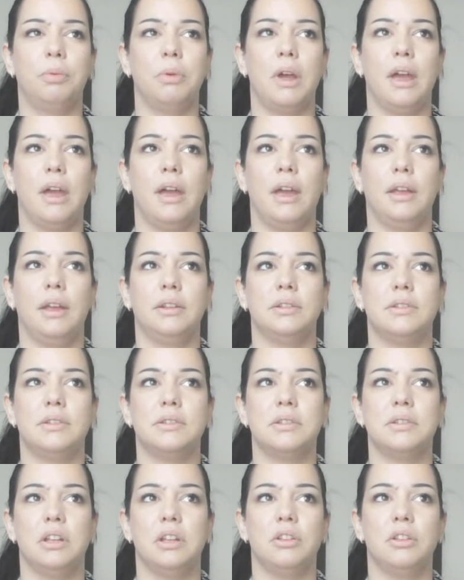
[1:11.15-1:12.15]
and
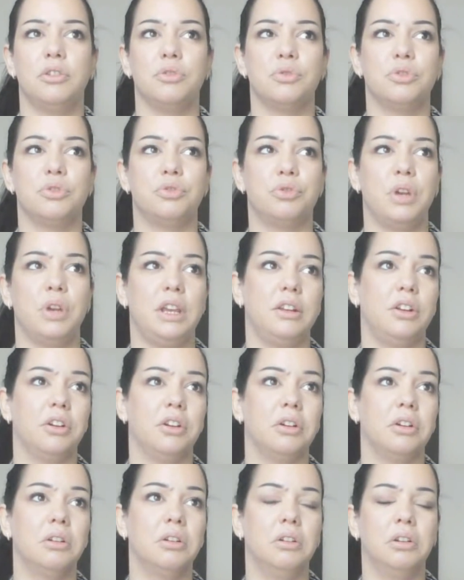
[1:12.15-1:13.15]

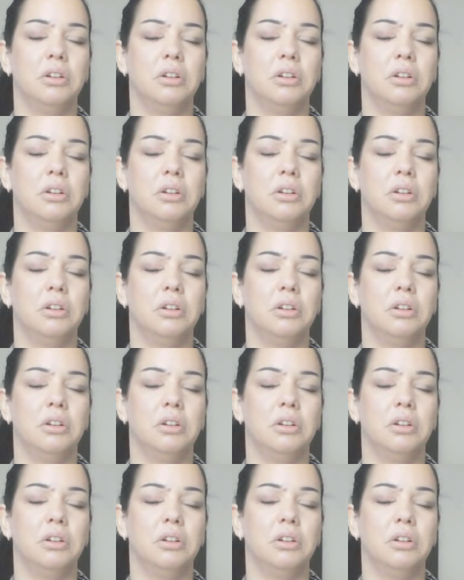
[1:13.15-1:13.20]
Illustrator.